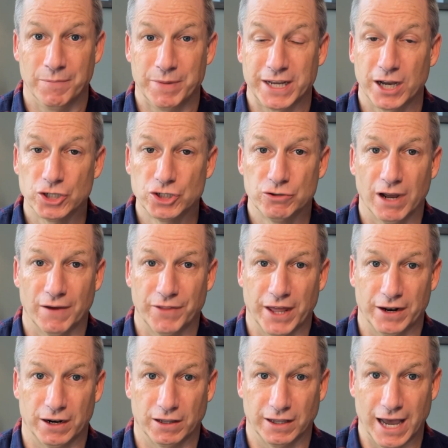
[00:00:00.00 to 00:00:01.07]
And because you have
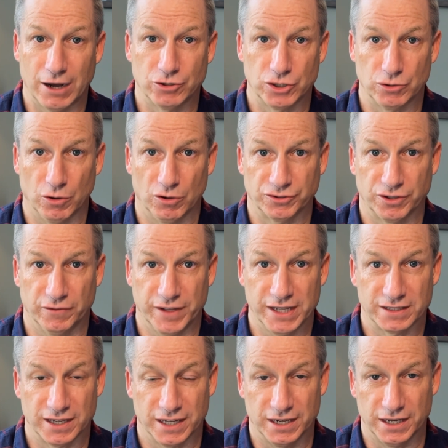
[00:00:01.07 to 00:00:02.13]
that, it allows you to also have
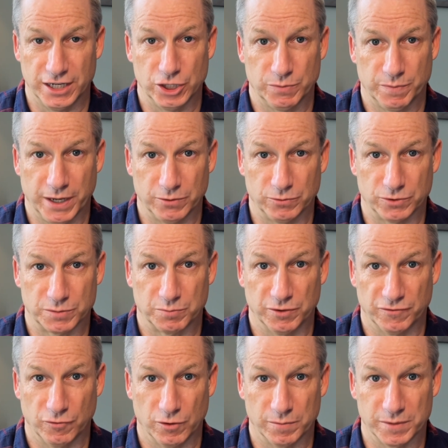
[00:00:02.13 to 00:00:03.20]
insight into each panel's
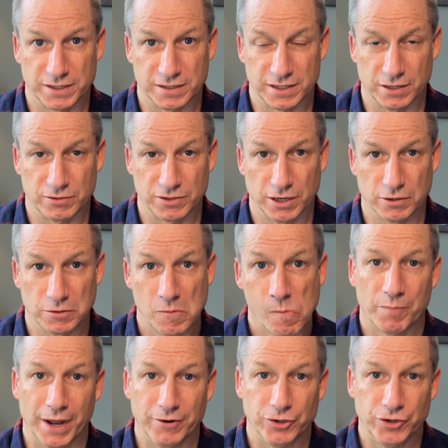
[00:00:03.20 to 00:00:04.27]
performance, et cetera, et cetera.
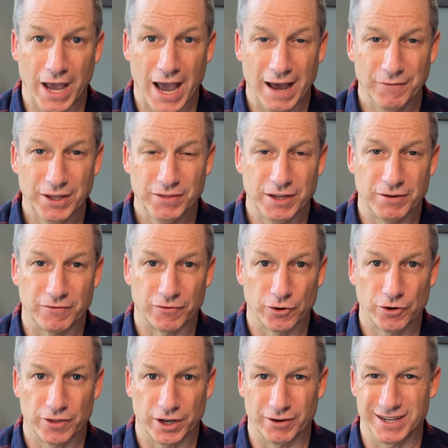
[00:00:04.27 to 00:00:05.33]
But having the
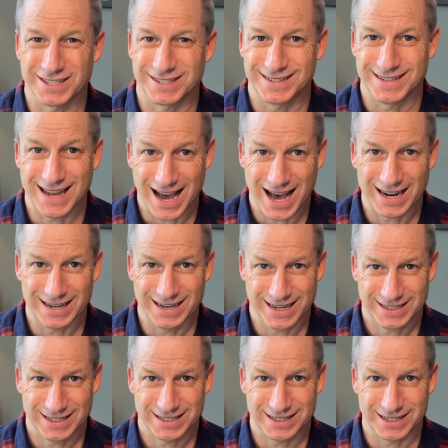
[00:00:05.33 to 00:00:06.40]
inverter there is not
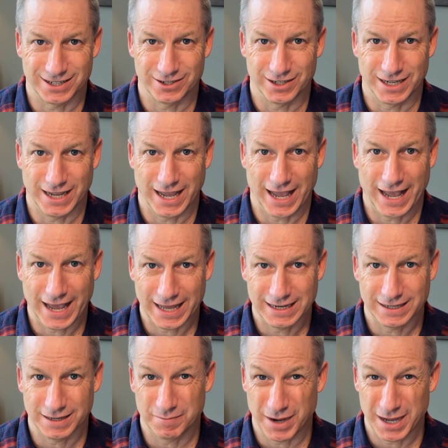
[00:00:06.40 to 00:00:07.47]
necessary.
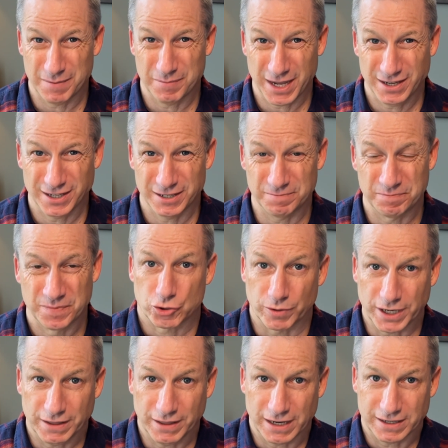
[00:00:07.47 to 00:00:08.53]
And in my opinion,
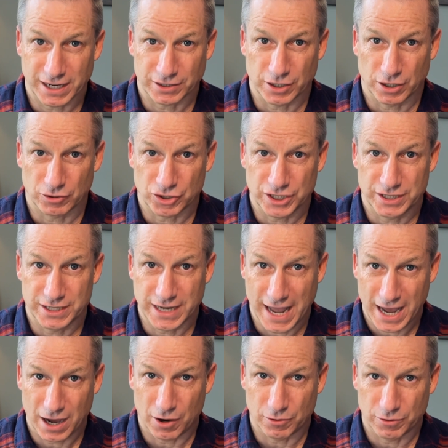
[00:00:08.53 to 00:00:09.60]
shrinking that technology
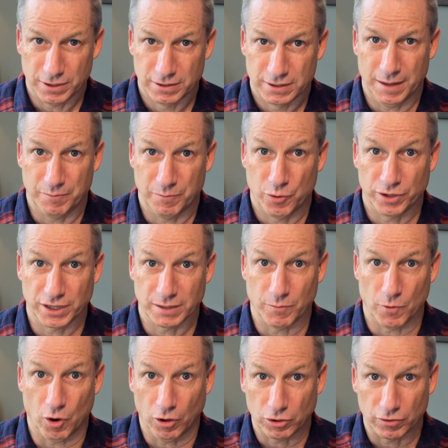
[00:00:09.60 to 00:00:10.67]
down and putting
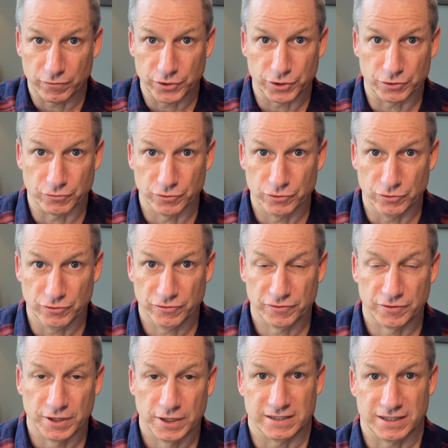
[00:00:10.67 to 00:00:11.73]
them all over your
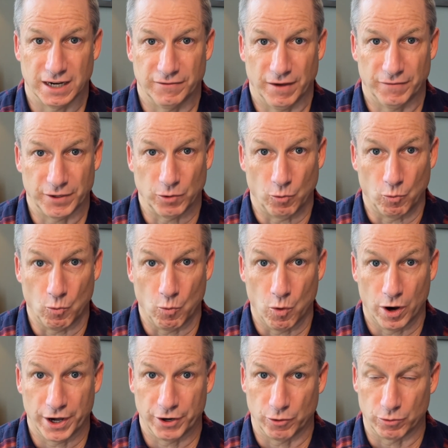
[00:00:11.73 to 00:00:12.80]
roof instead of having
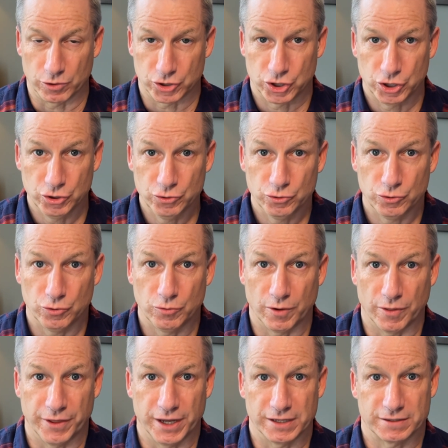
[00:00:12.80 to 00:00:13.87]
one or
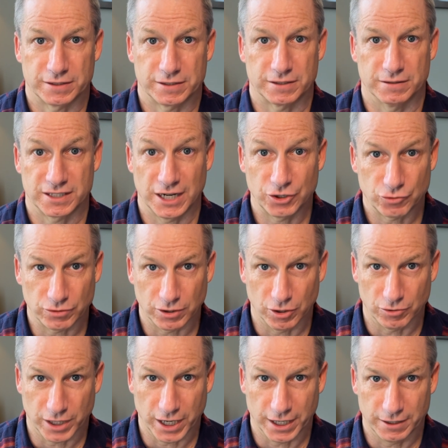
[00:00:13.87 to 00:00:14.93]
two that's centrally
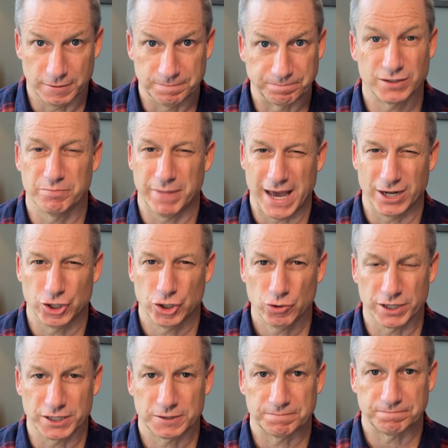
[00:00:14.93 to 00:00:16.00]
located is a bad
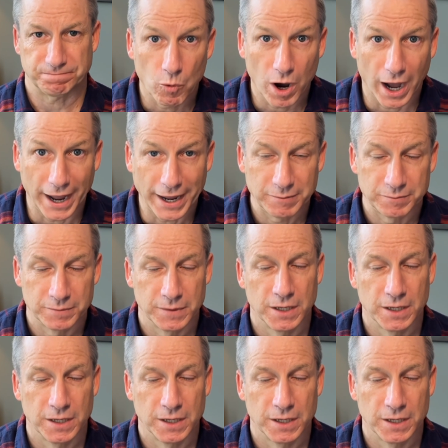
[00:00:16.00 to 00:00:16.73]
choice. Why?